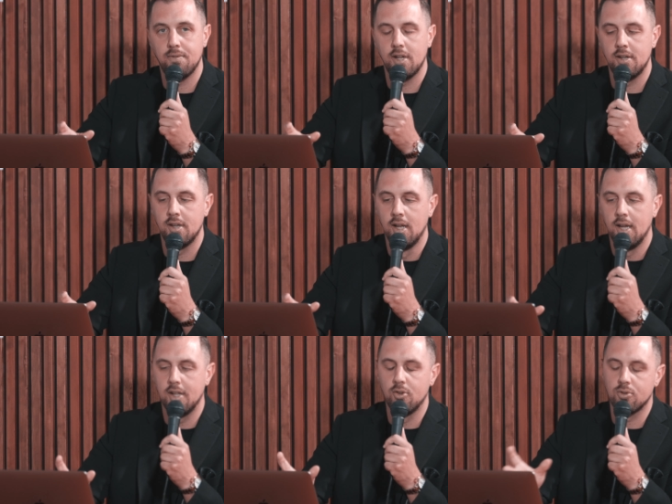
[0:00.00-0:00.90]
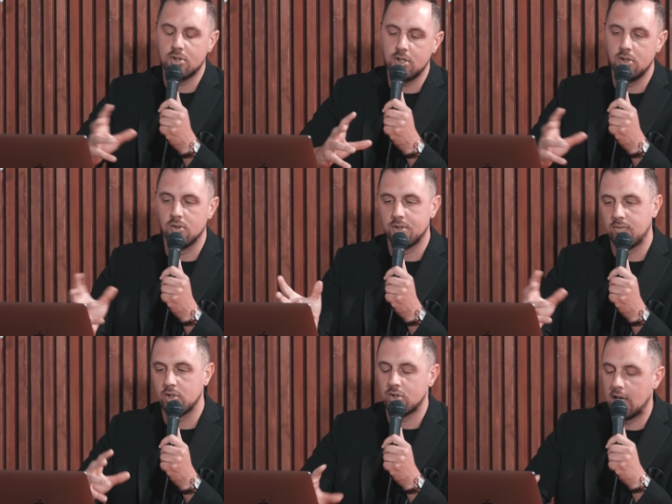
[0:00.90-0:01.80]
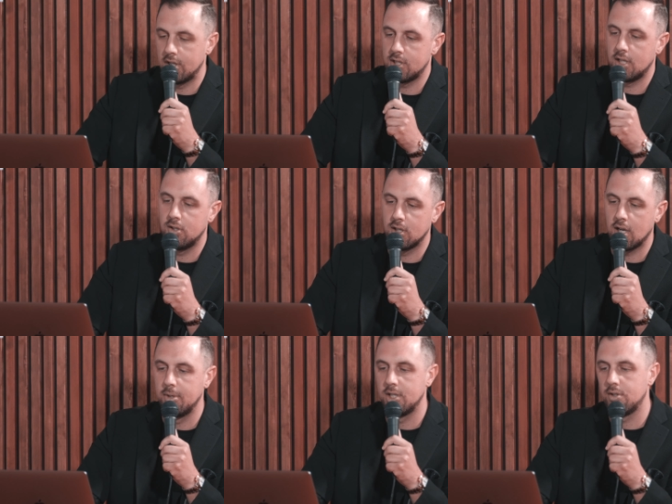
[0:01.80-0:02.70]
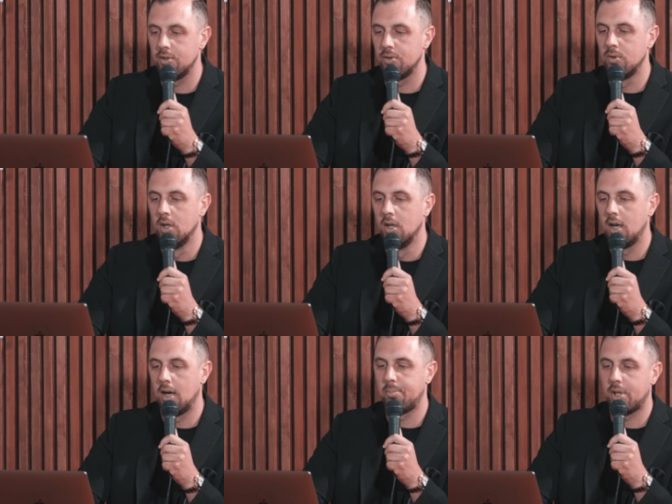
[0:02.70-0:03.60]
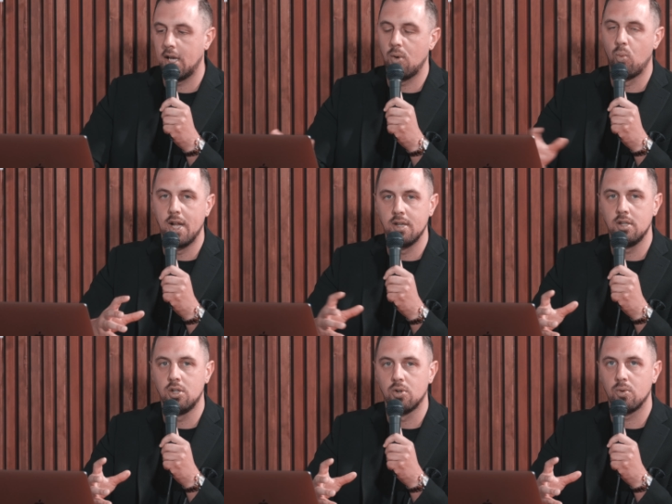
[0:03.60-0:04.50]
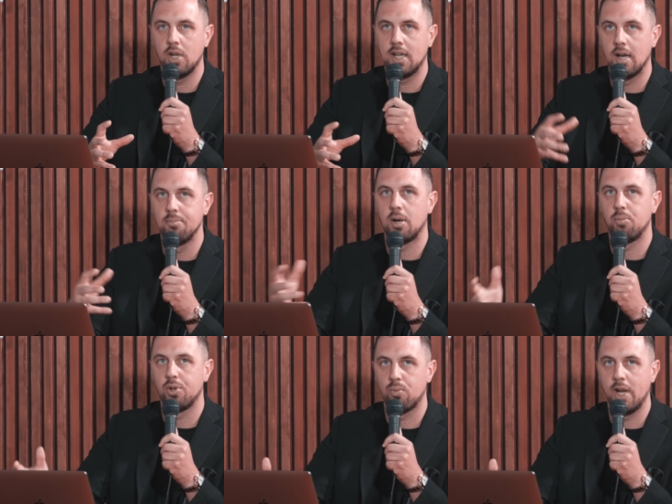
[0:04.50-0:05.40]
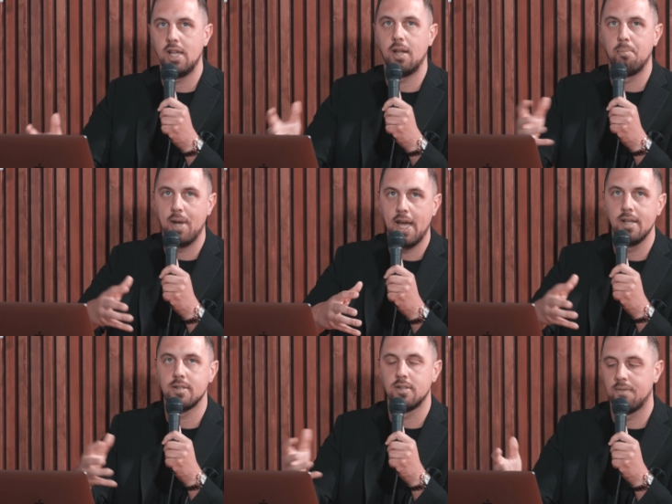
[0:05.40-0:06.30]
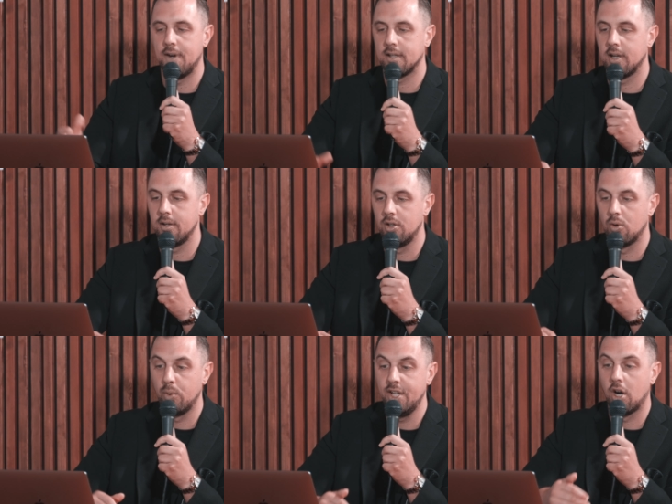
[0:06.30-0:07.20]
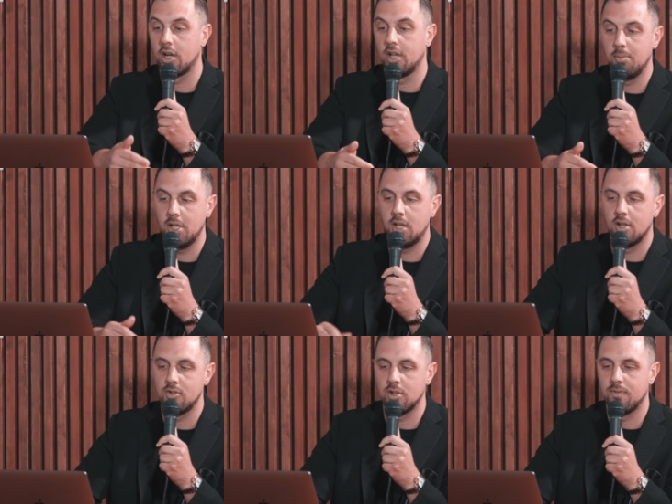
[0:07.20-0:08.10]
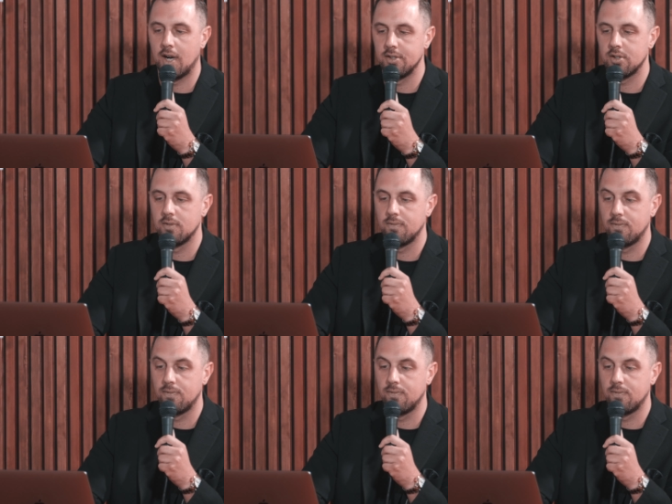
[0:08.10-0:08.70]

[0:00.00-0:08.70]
And those are, different strategies that you can come into play when, it comes up with rate and banks, and the fact that, we are going to be here as your advisor